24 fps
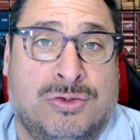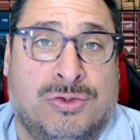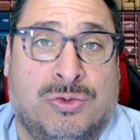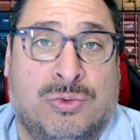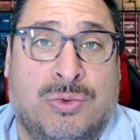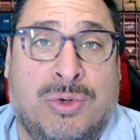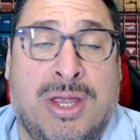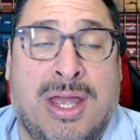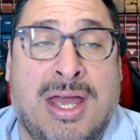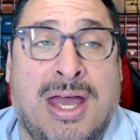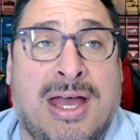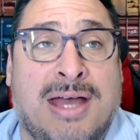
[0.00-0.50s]

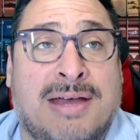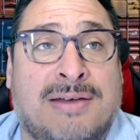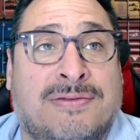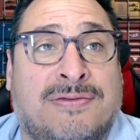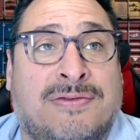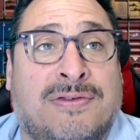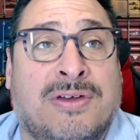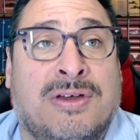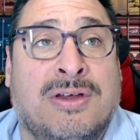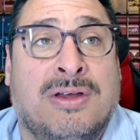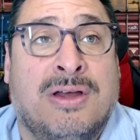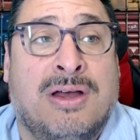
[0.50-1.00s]
We
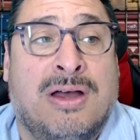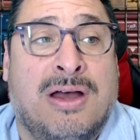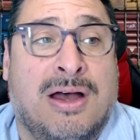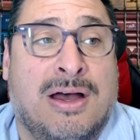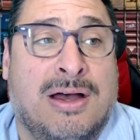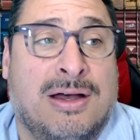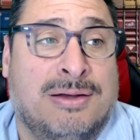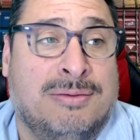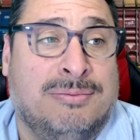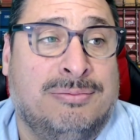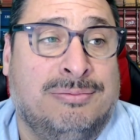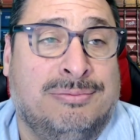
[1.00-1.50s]
have
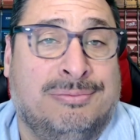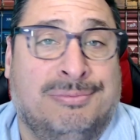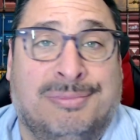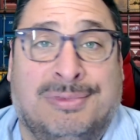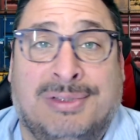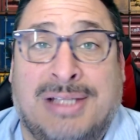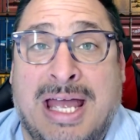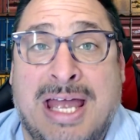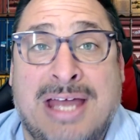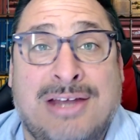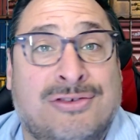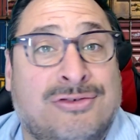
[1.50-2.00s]

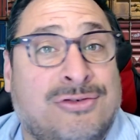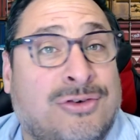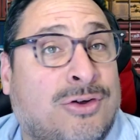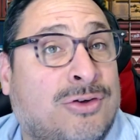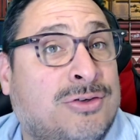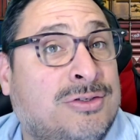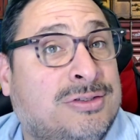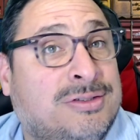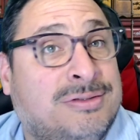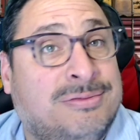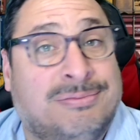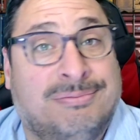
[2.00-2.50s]
land
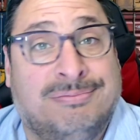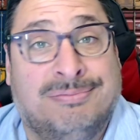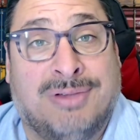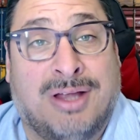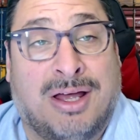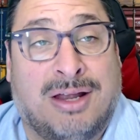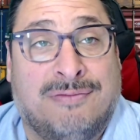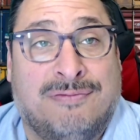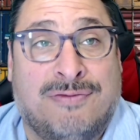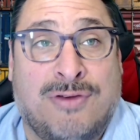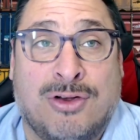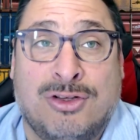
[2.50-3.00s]
drones. A
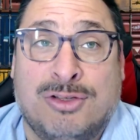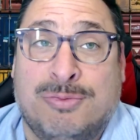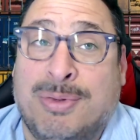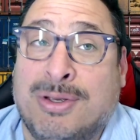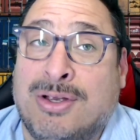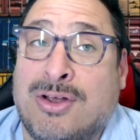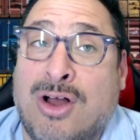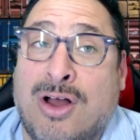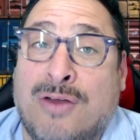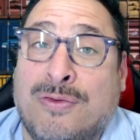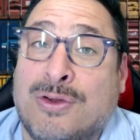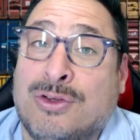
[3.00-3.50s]
lot of folks have been
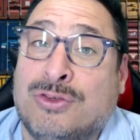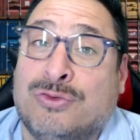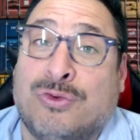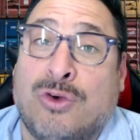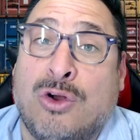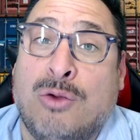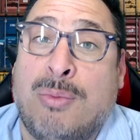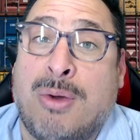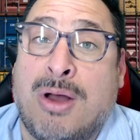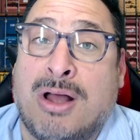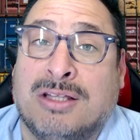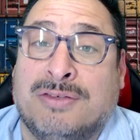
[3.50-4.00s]
calling those
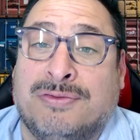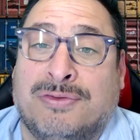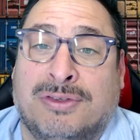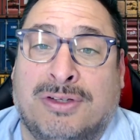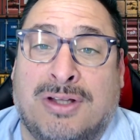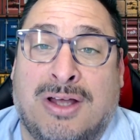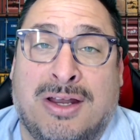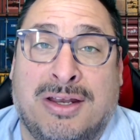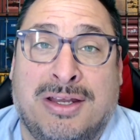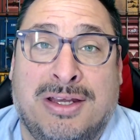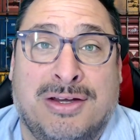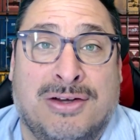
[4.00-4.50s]
robots for a
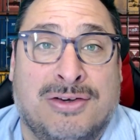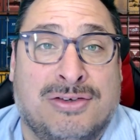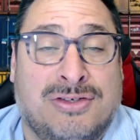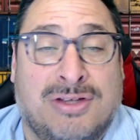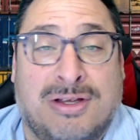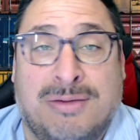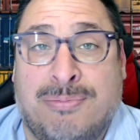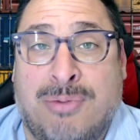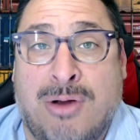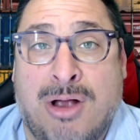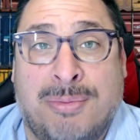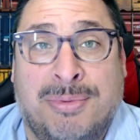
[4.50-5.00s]
lot of years.
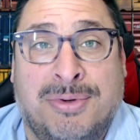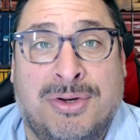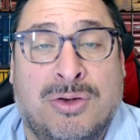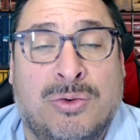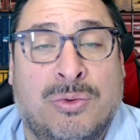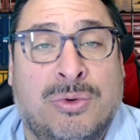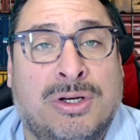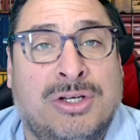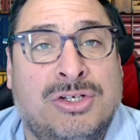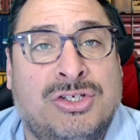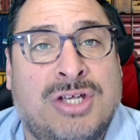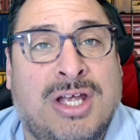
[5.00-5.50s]
They probably
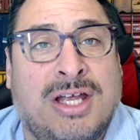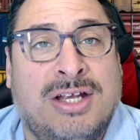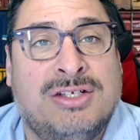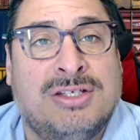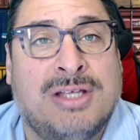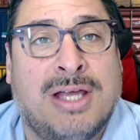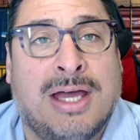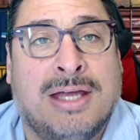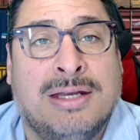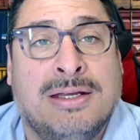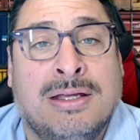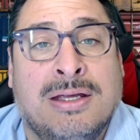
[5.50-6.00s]
don't want to change
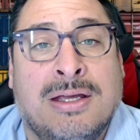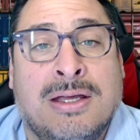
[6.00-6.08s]
that.